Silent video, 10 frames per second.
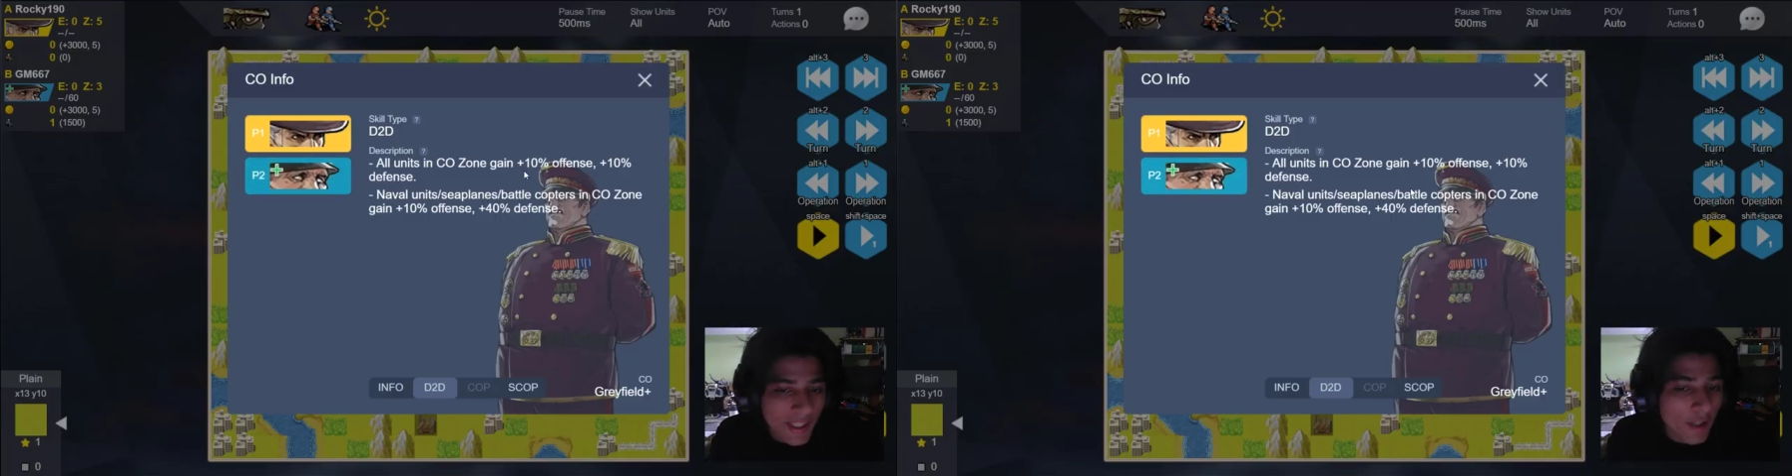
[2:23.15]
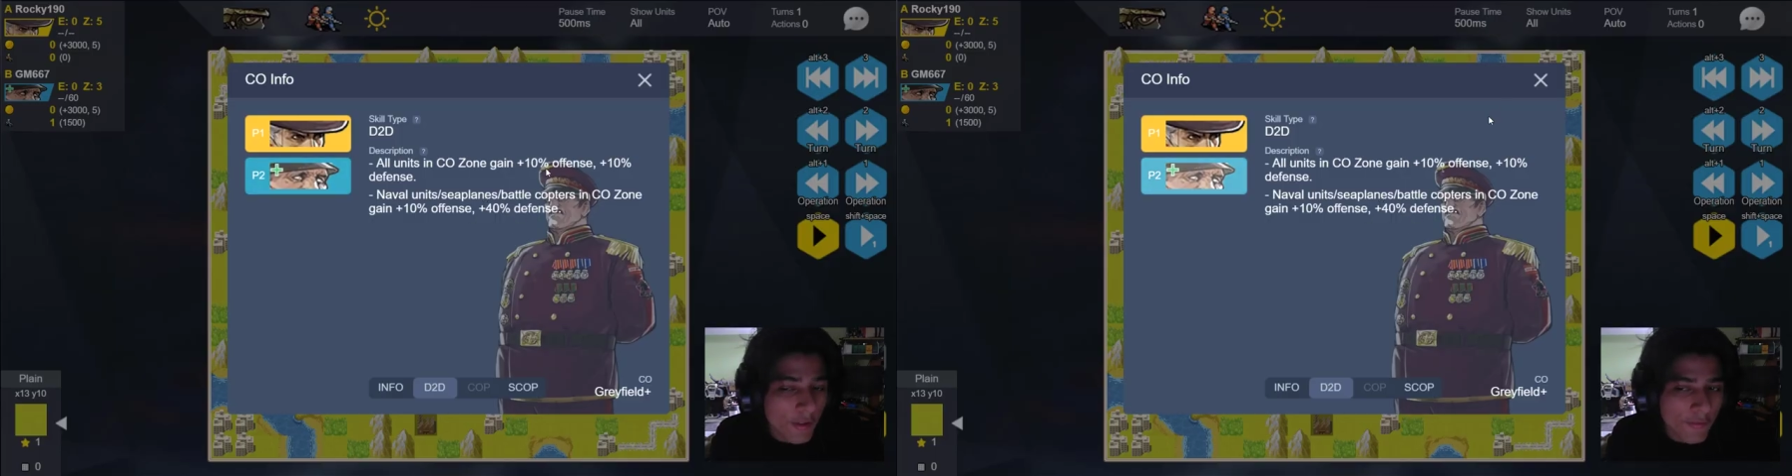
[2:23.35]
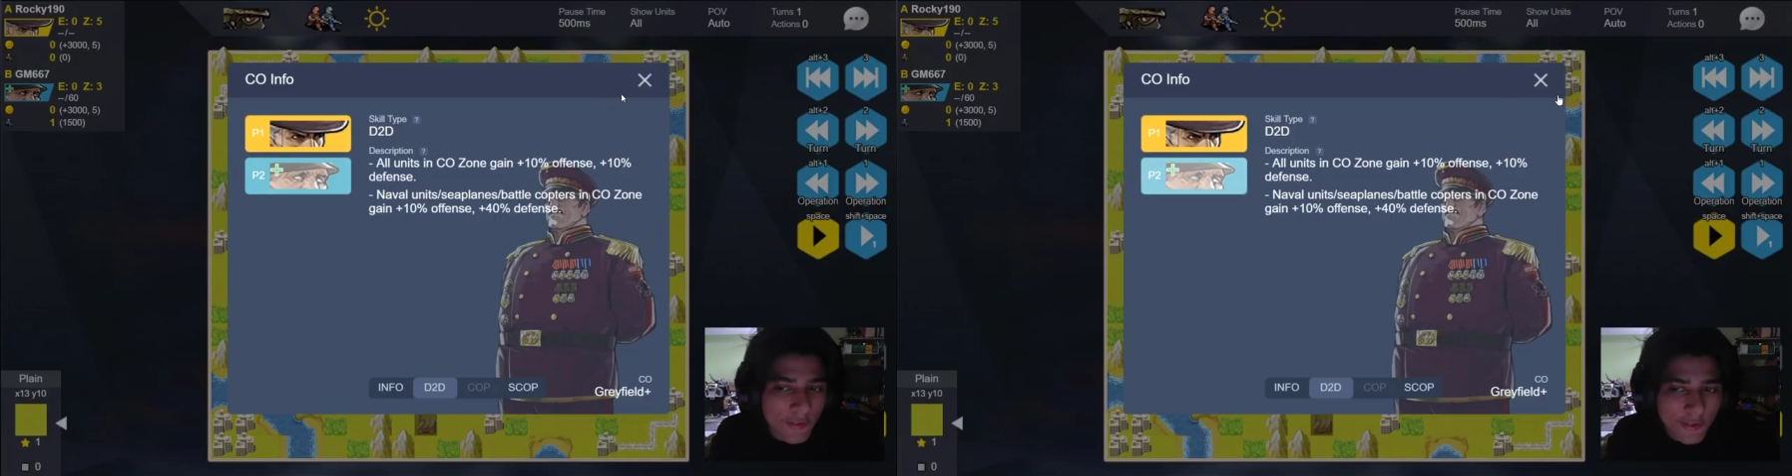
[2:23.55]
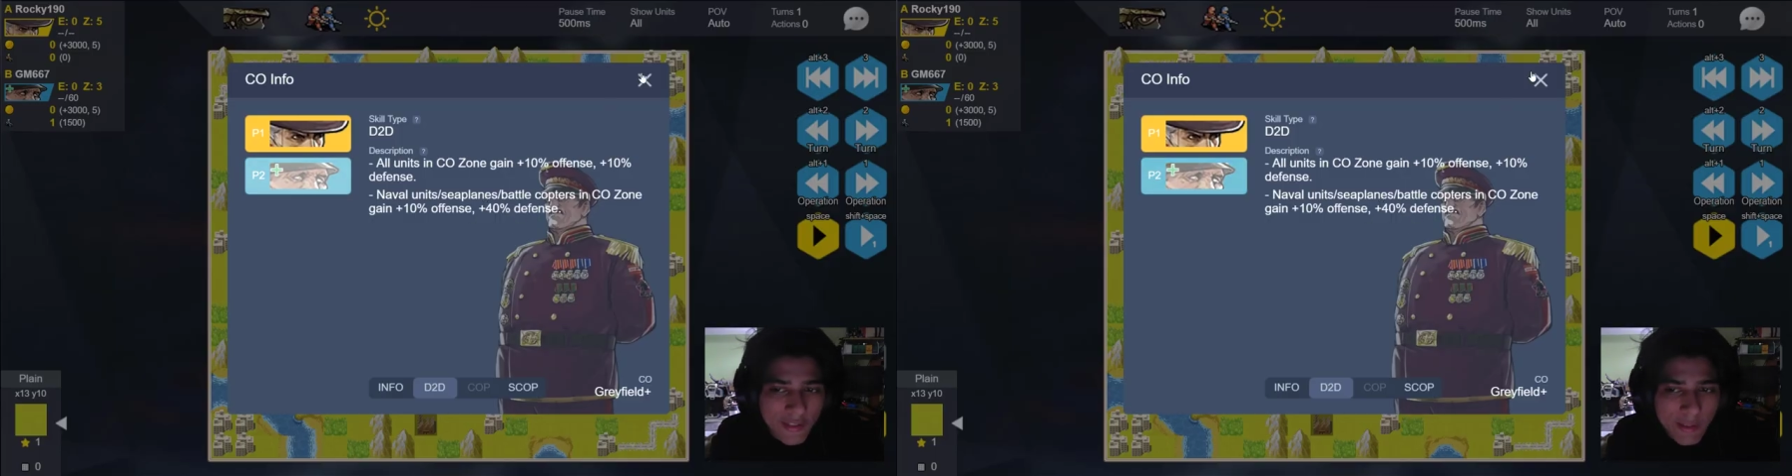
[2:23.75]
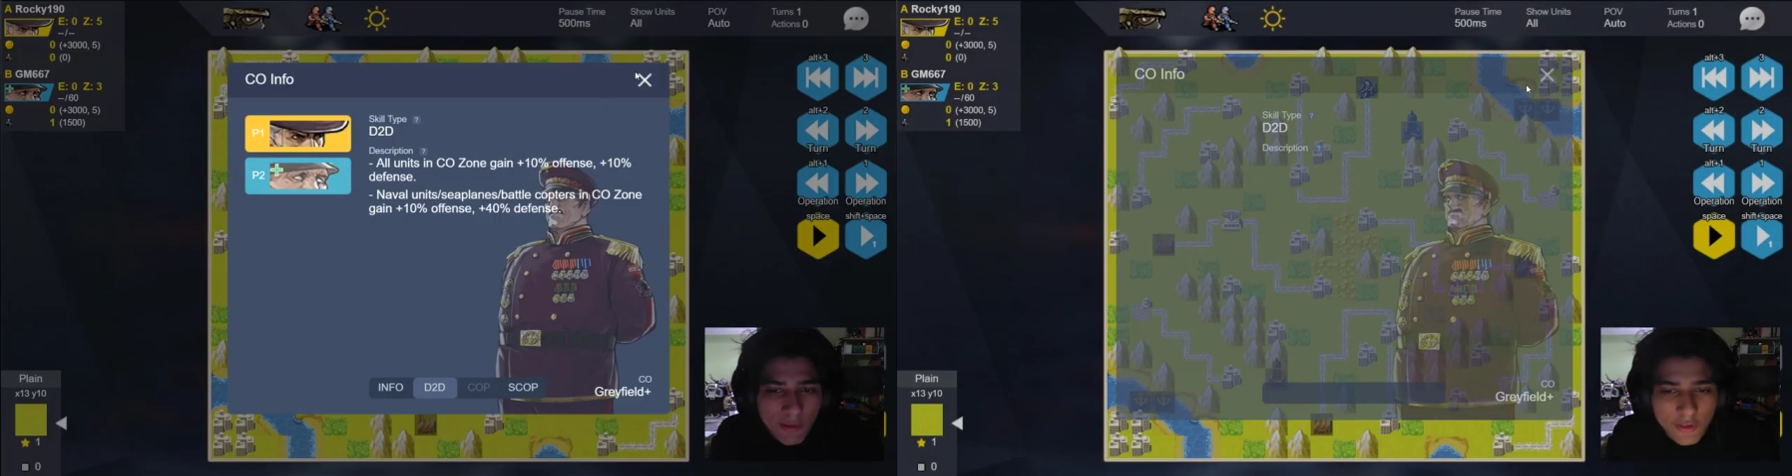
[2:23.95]
On the
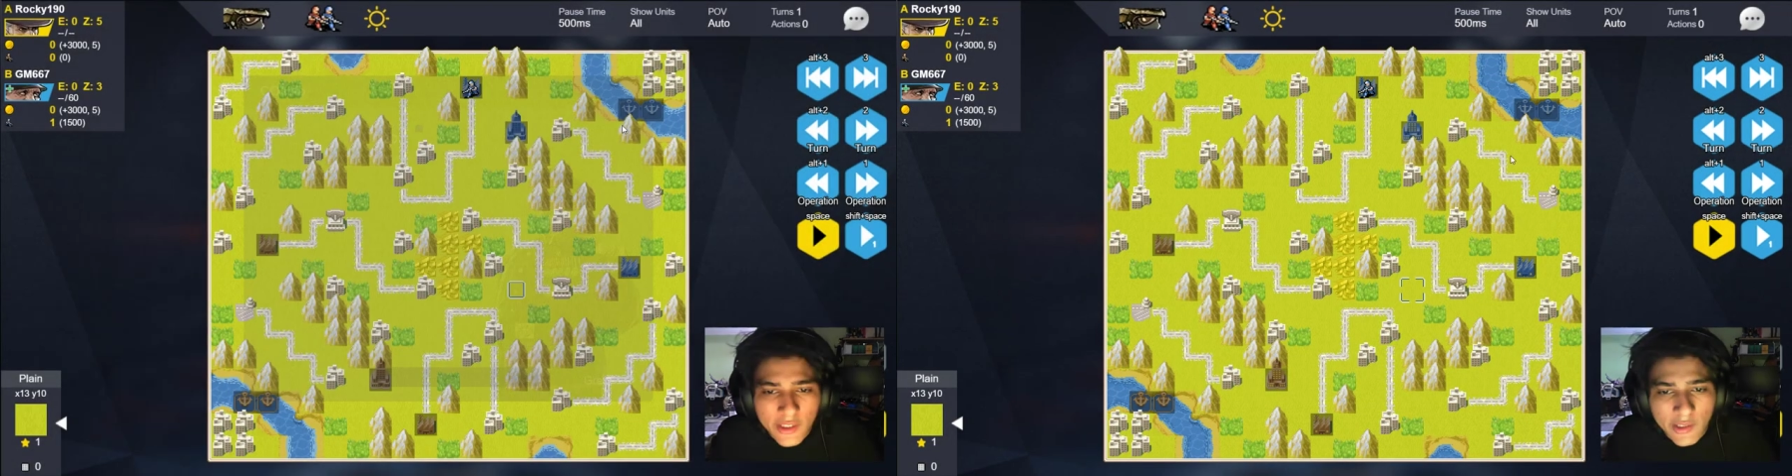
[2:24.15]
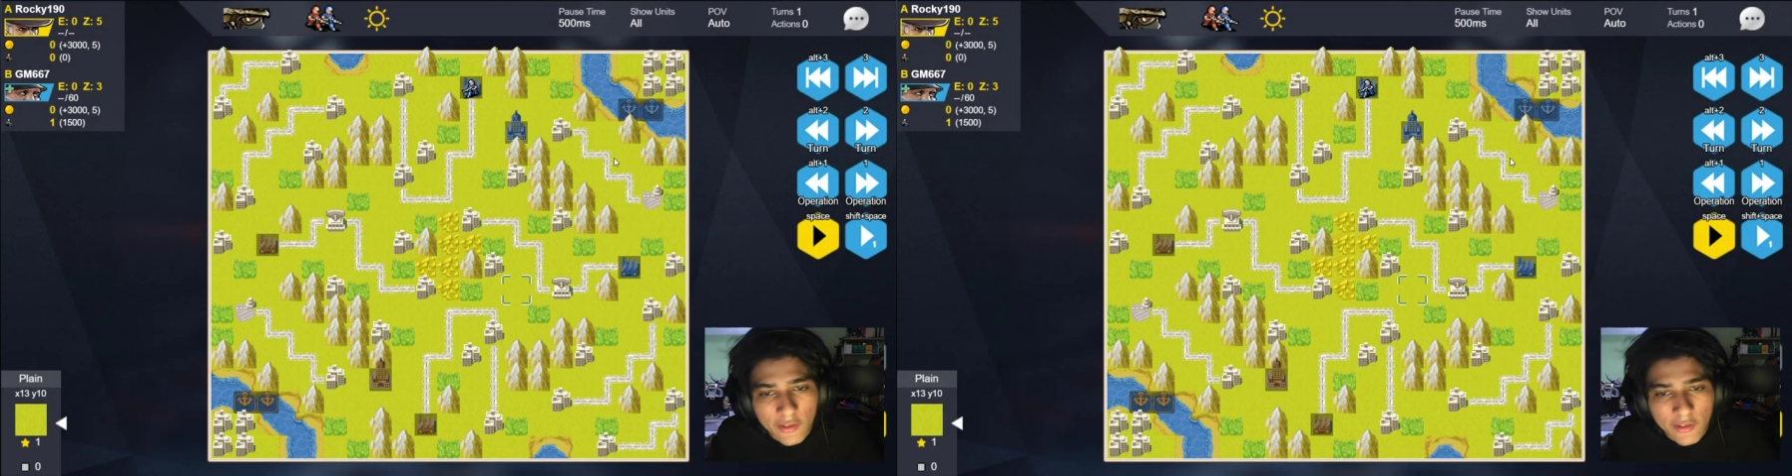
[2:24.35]
4th naval unit,